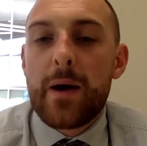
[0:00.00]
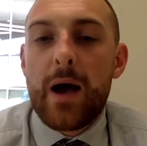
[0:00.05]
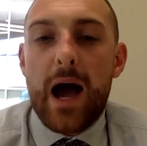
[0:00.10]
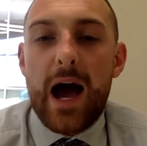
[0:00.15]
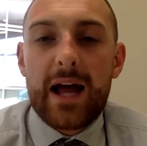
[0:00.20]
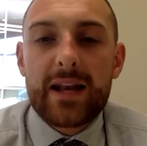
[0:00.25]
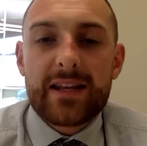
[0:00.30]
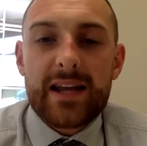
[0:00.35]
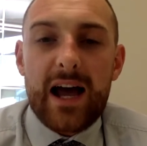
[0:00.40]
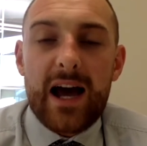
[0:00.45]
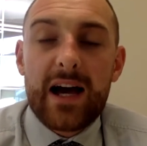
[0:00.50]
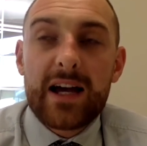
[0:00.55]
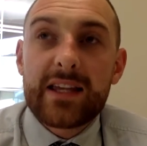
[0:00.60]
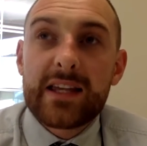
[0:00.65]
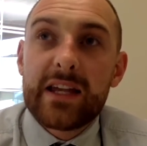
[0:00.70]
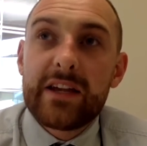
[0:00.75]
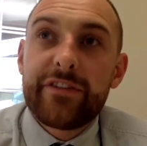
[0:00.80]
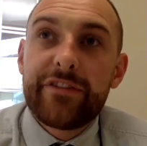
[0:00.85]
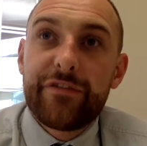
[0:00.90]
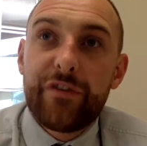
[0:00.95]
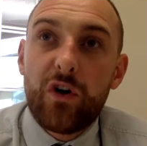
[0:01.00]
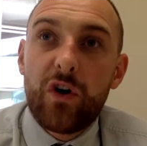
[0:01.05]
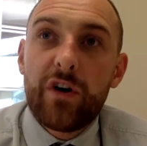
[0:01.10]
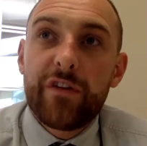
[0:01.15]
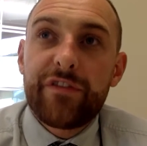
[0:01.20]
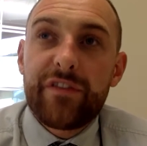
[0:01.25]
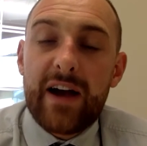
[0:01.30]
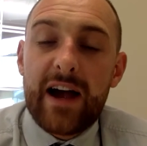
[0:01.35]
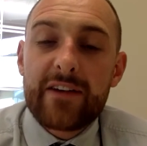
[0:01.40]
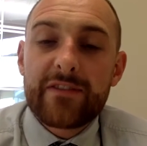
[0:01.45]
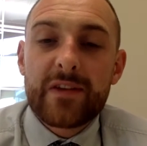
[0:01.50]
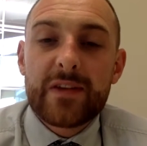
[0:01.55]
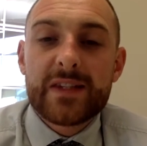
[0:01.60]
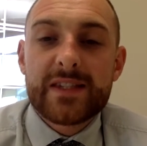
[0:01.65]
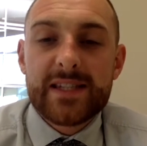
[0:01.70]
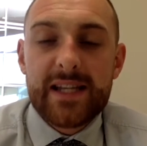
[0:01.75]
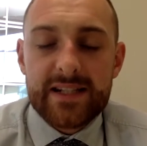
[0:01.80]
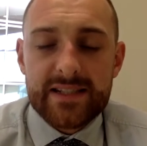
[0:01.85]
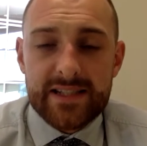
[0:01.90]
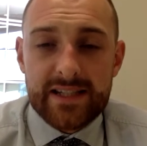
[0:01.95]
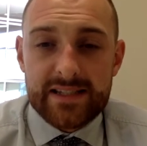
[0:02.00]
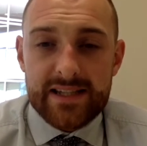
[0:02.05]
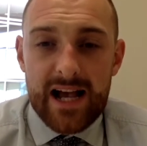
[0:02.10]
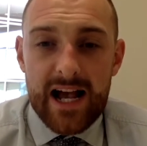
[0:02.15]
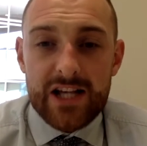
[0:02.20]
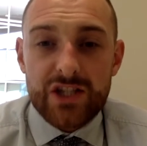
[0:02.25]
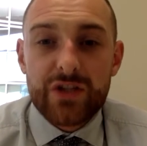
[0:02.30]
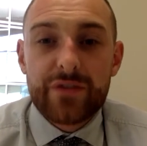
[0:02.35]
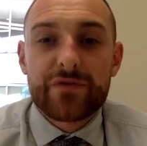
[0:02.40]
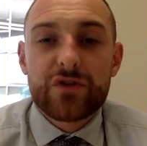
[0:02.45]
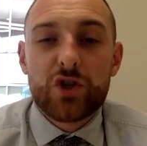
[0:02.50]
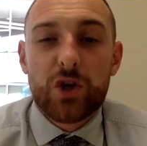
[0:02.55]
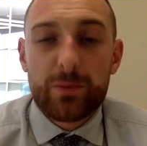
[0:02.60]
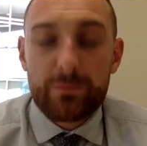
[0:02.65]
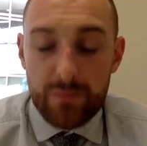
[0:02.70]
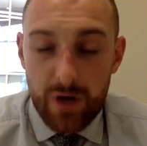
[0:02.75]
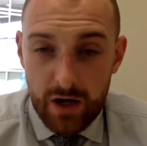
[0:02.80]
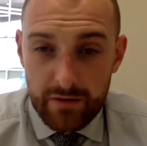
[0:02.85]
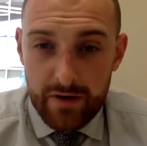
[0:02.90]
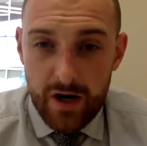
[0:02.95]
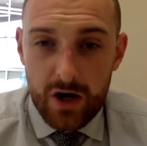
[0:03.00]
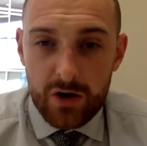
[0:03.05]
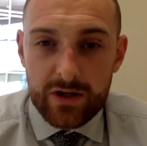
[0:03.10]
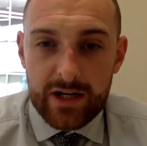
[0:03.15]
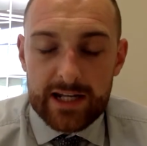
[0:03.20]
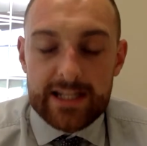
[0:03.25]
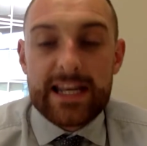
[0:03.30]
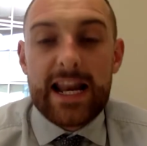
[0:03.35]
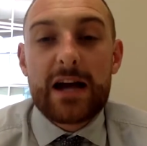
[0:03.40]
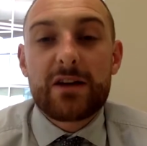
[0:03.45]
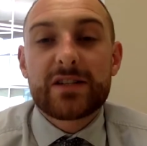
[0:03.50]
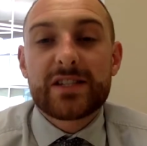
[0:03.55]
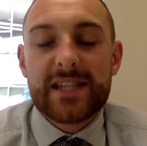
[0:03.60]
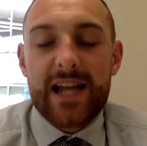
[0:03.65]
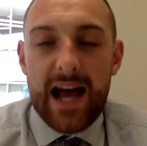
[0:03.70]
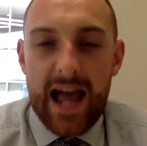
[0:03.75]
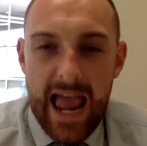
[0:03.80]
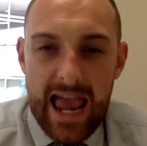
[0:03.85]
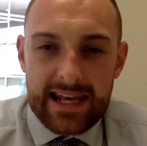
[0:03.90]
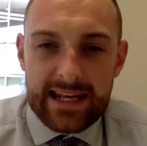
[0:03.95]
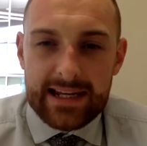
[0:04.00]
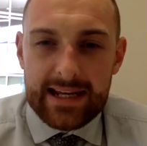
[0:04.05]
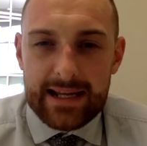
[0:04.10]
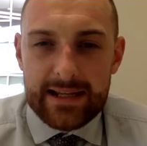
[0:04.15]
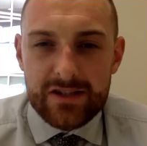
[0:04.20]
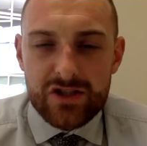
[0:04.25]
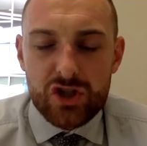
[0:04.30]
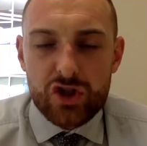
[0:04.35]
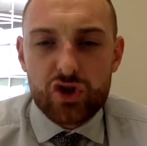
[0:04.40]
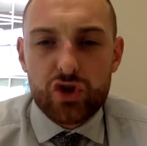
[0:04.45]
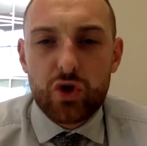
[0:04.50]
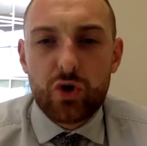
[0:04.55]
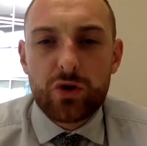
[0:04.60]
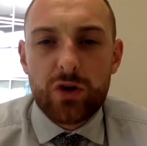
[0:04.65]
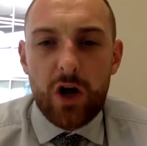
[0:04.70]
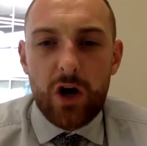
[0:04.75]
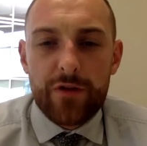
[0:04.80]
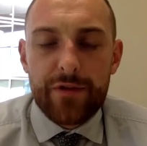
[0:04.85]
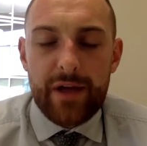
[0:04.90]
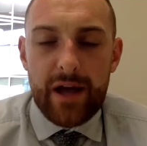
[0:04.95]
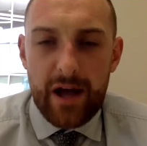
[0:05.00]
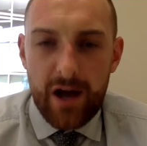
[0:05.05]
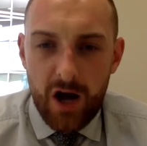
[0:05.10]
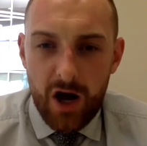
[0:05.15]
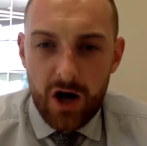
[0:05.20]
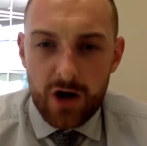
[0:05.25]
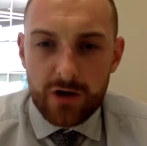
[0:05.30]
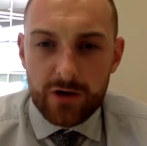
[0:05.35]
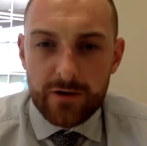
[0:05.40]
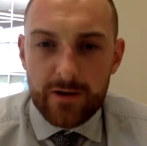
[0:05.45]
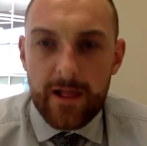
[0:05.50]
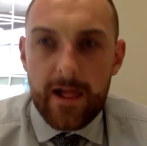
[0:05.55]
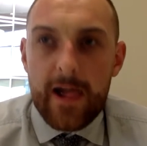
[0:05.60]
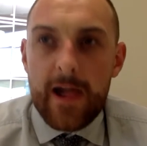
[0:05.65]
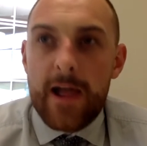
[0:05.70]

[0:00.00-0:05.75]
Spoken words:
And our year 4, 5 and 6s as of tomorrow can now start heading into school on their own.